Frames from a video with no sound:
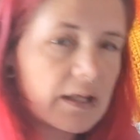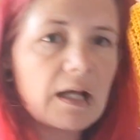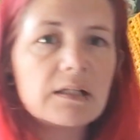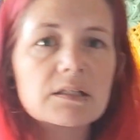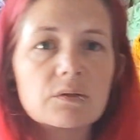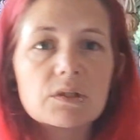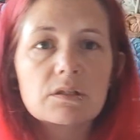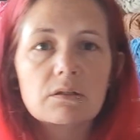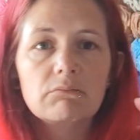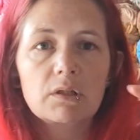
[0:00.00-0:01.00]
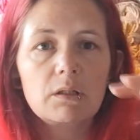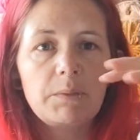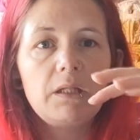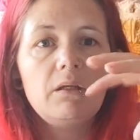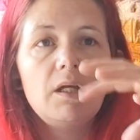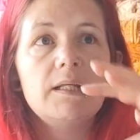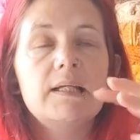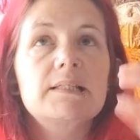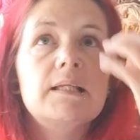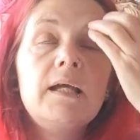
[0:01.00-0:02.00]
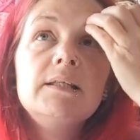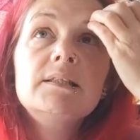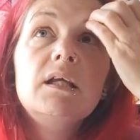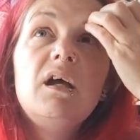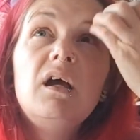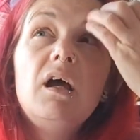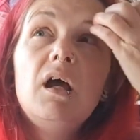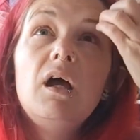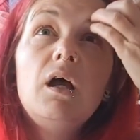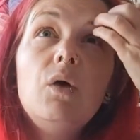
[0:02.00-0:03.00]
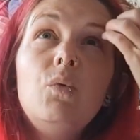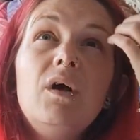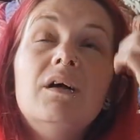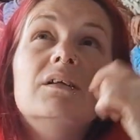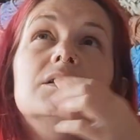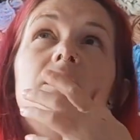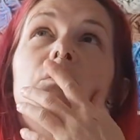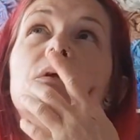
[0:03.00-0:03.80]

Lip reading: that, so it's going to be a nice size. What else?